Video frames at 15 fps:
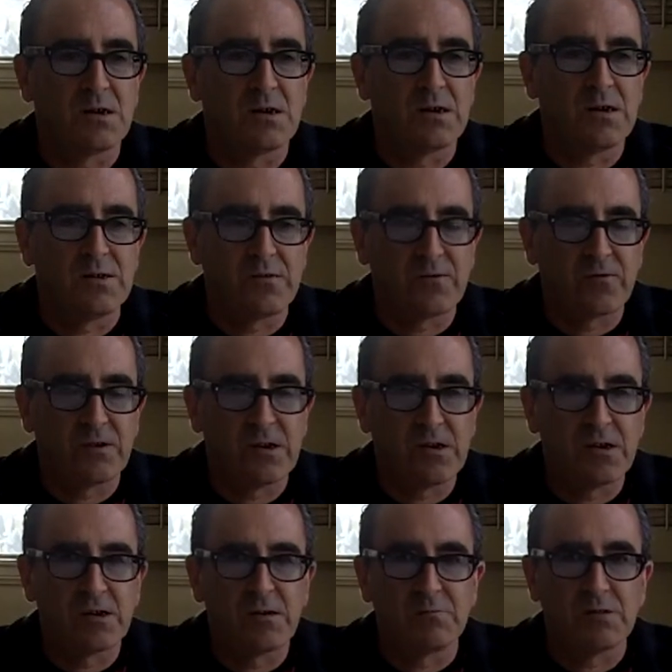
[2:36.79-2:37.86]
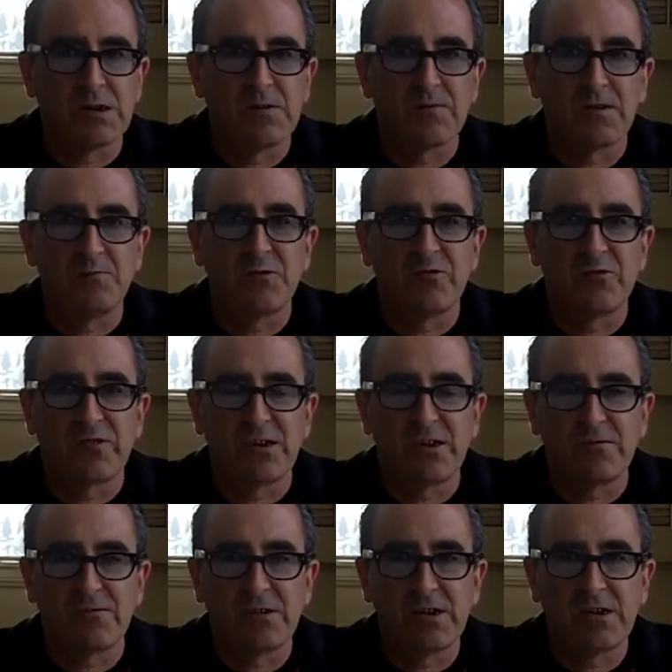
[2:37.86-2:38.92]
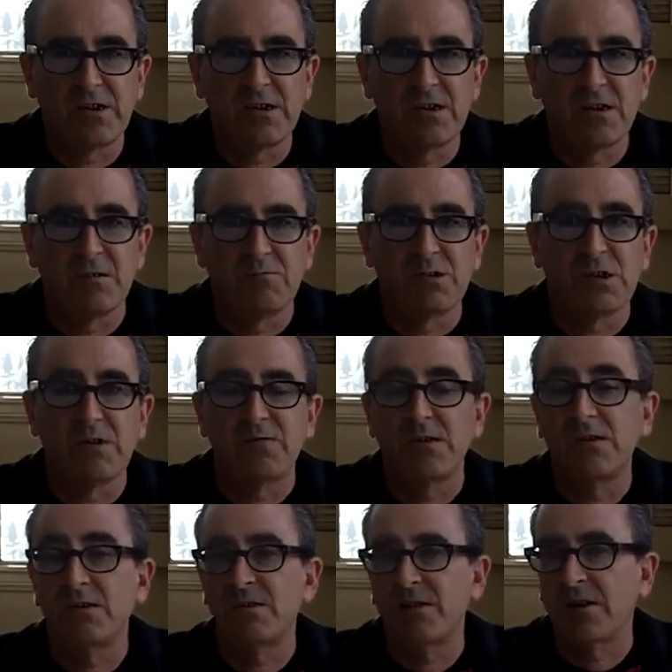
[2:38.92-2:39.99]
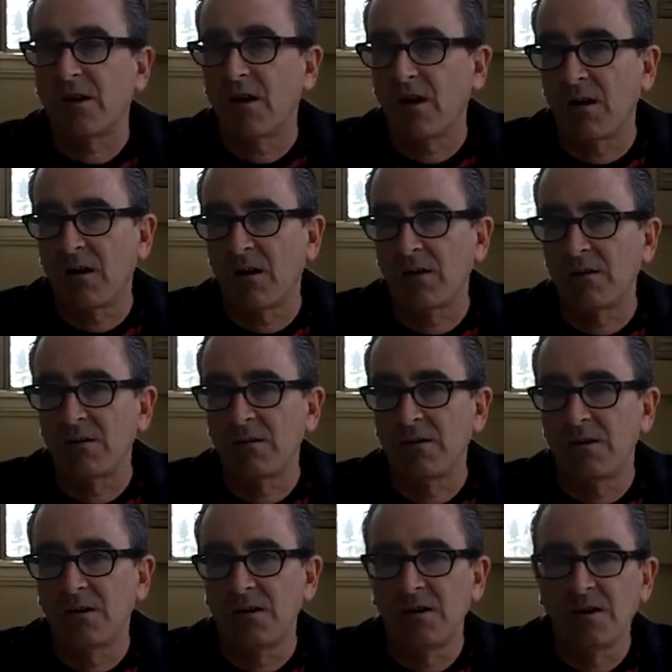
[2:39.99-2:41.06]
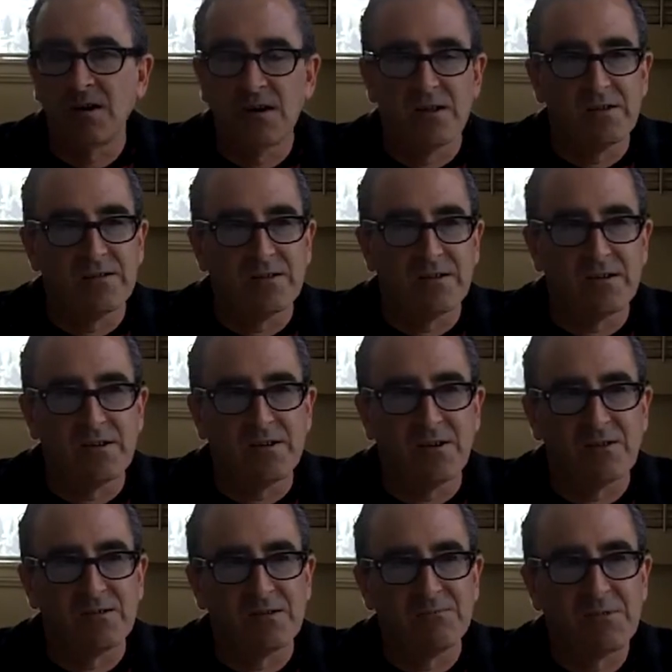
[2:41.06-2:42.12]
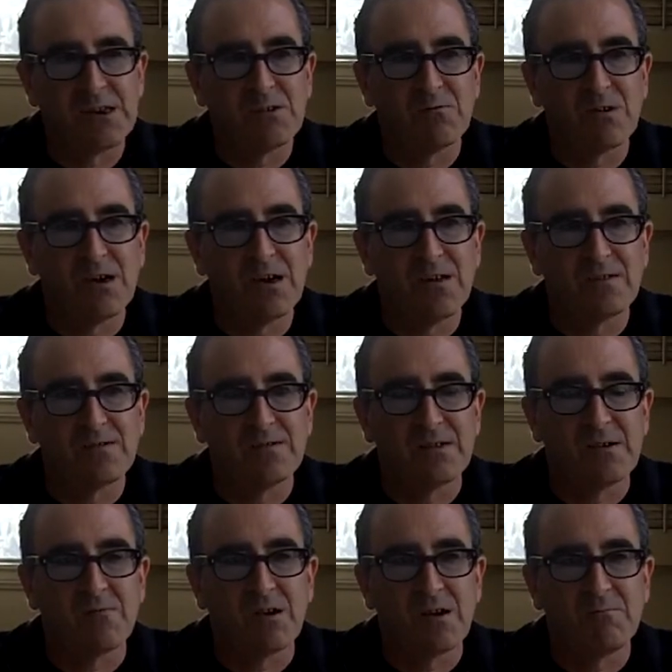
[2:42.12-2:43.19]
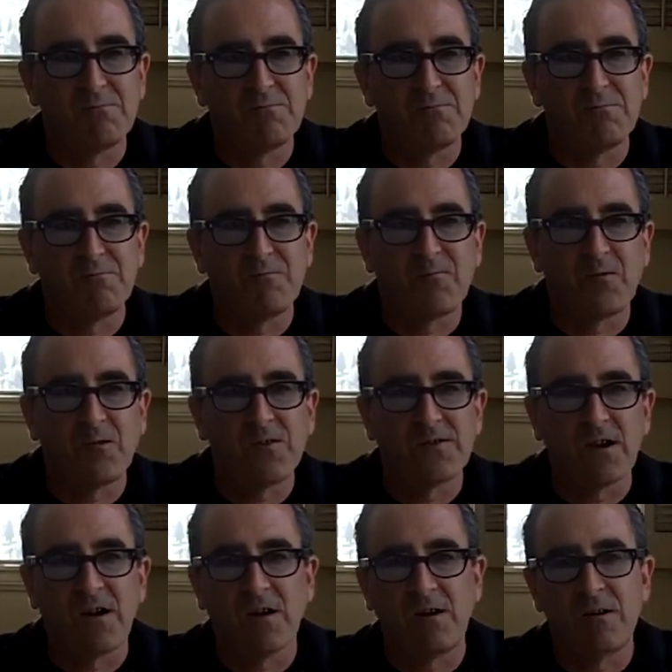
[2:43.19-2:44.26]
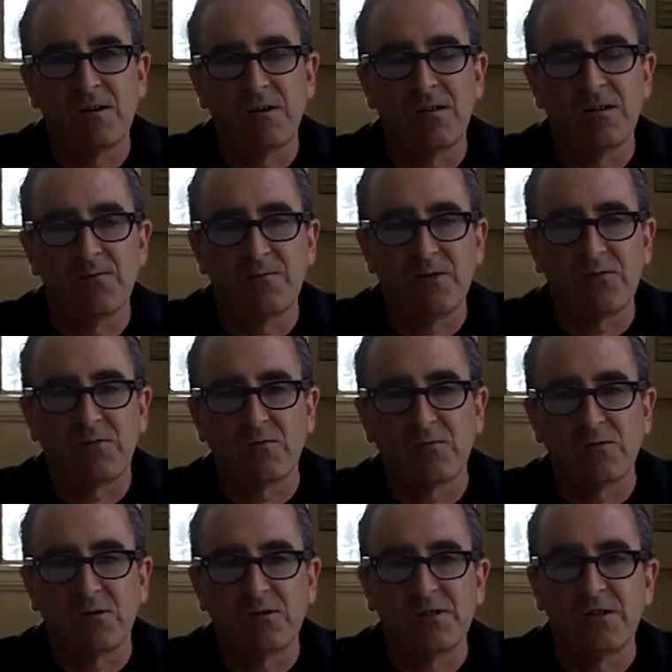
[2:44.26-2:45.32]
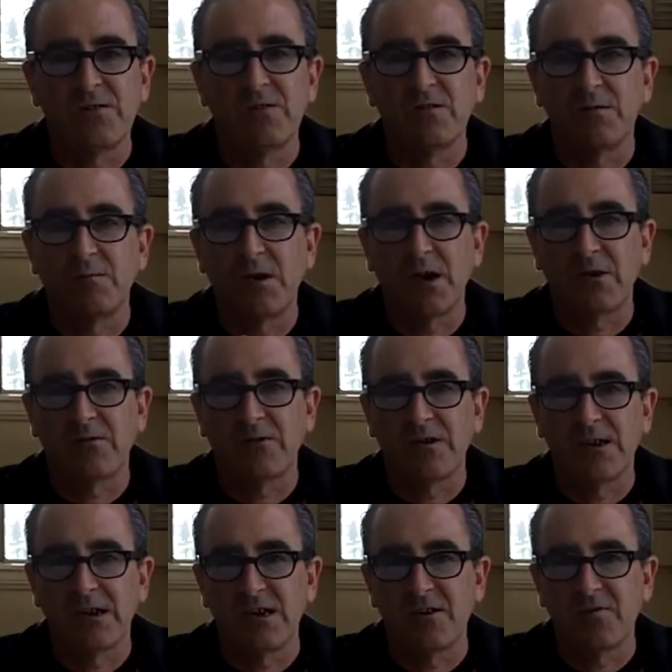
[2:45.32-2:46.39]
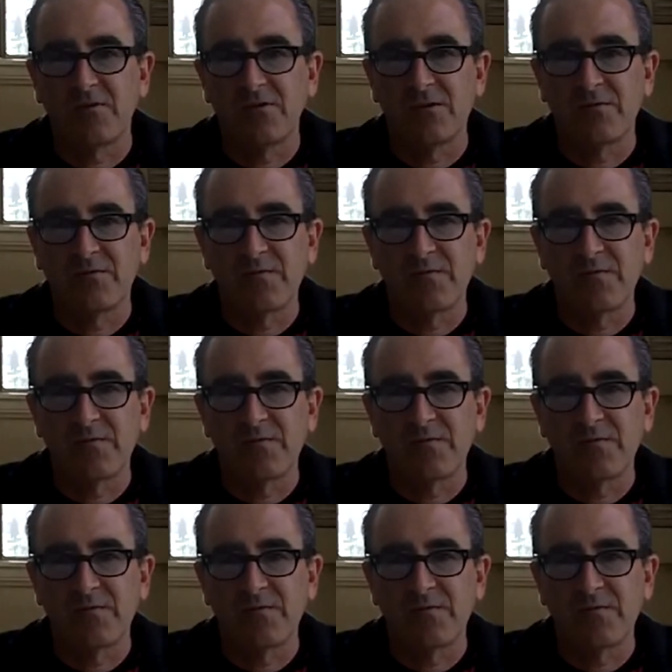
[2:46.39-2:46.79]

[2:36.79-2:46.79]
industry, believed in machinery, believed in the car. You know, in many ways, they want to force art in the visual world into the modern age.